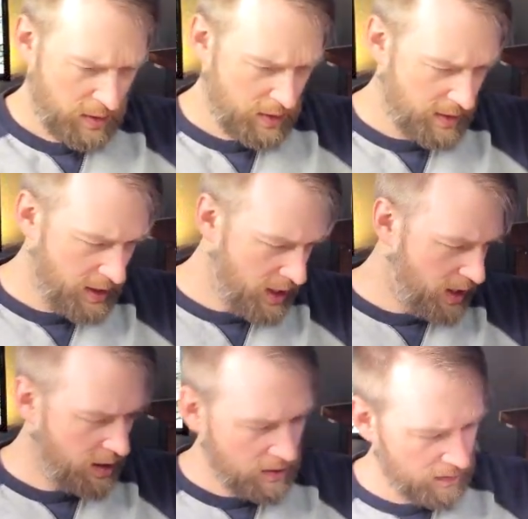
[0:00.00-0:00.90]

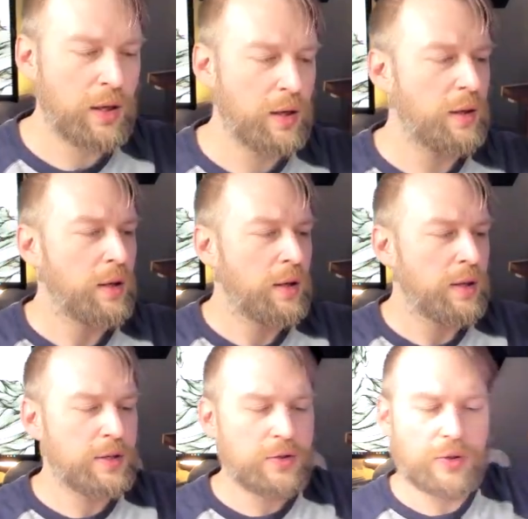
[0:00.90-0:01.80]
Then
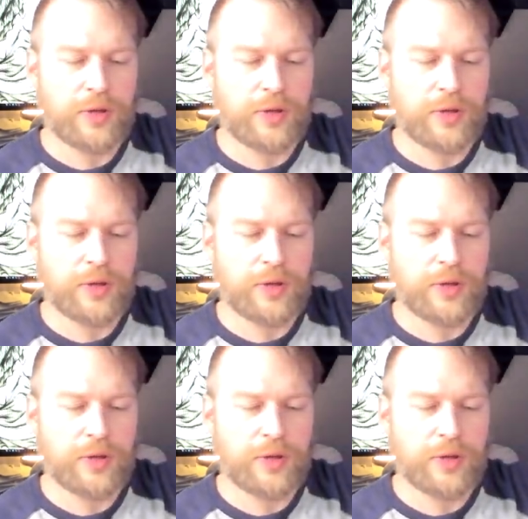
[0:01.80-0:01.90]
these are